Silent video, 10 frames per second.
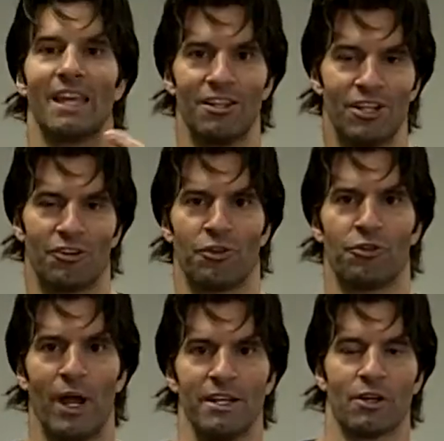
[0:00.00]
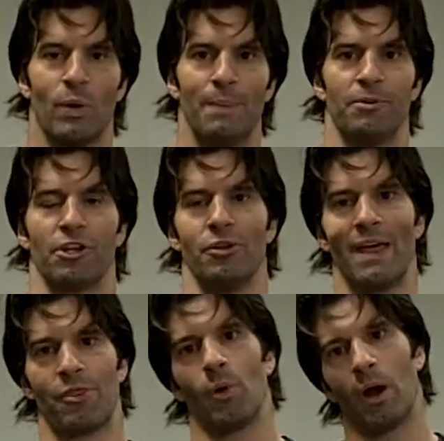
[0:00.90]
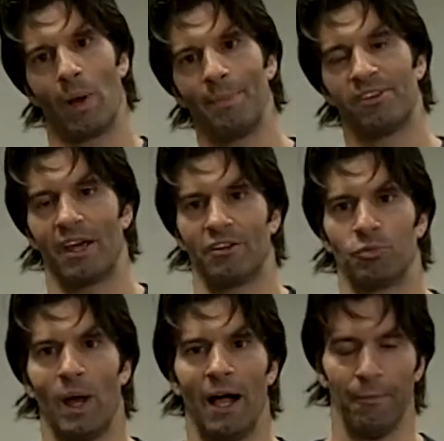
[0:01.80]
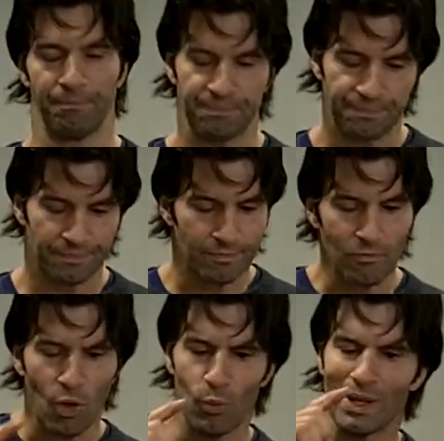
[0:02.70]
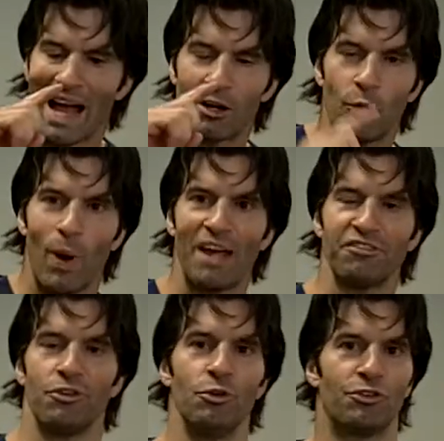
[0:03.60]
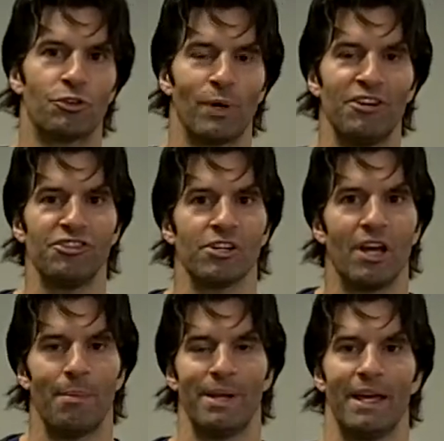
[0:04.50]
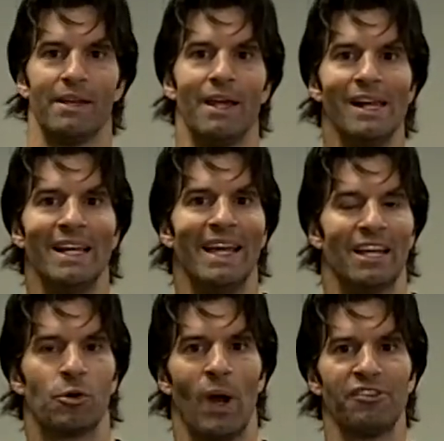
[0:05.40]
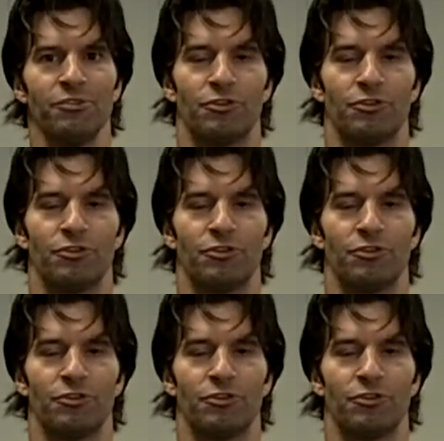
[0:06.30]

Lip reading: get in touch with Triton Equip. You can do that through our website as well. We got Quest Nutrition coming in, and Quest